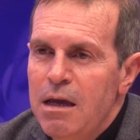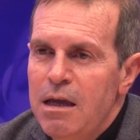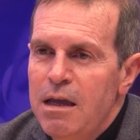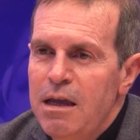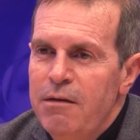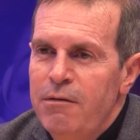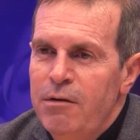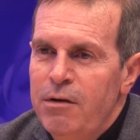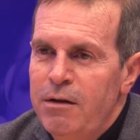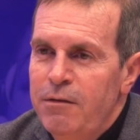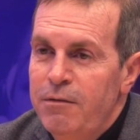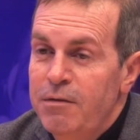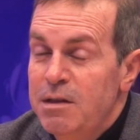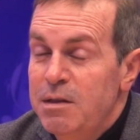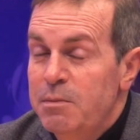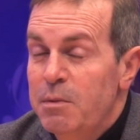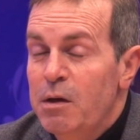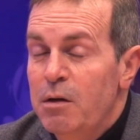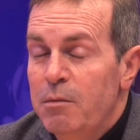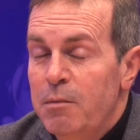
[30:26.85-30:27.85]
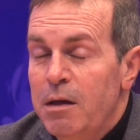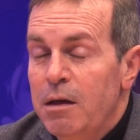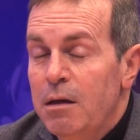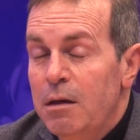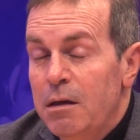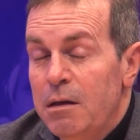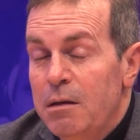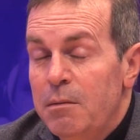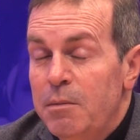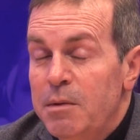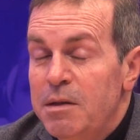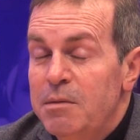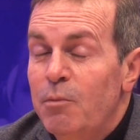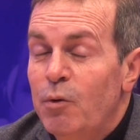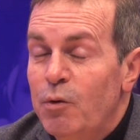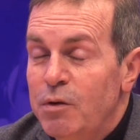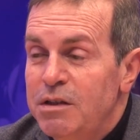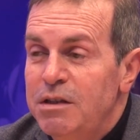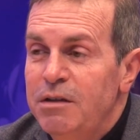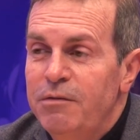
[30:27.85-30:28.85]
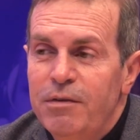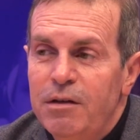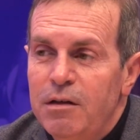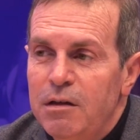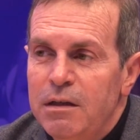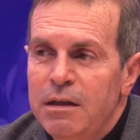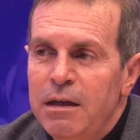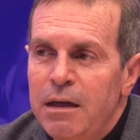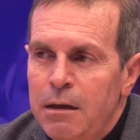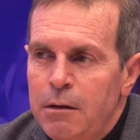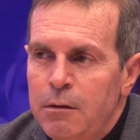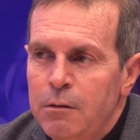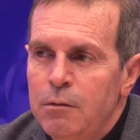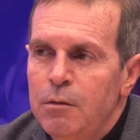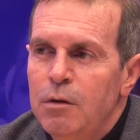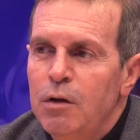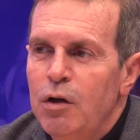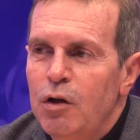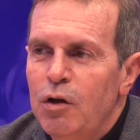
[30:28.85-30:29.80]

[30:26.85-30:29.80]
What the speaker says: even if it's becoming a little bit more difficult now